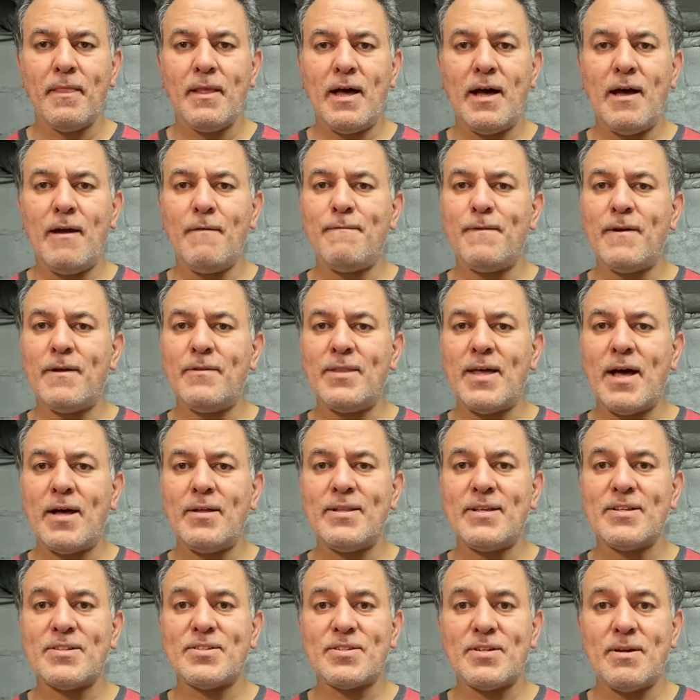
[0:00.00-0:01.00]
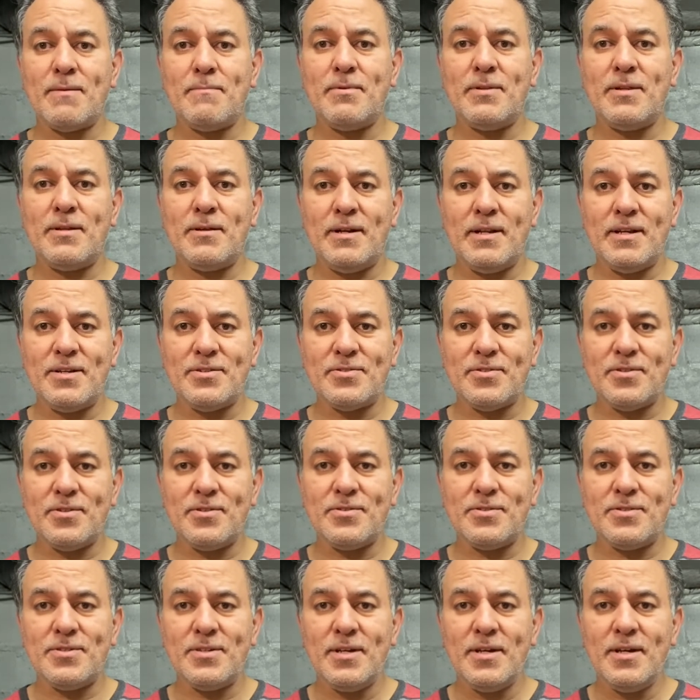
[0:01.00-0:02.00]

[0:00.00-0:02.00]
I found out that some of the listeners